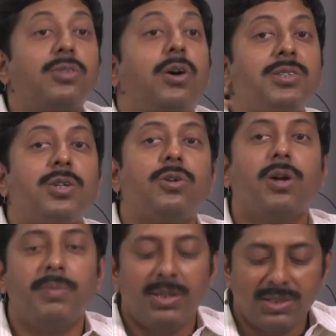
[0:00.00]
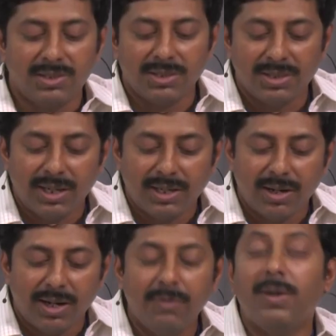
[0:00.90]
non-zero combinations, such as I can
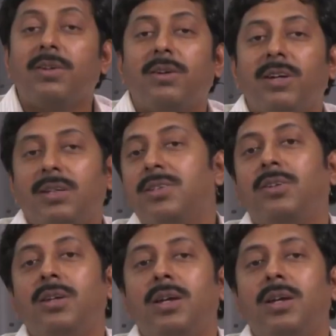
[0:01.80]
write one vector as a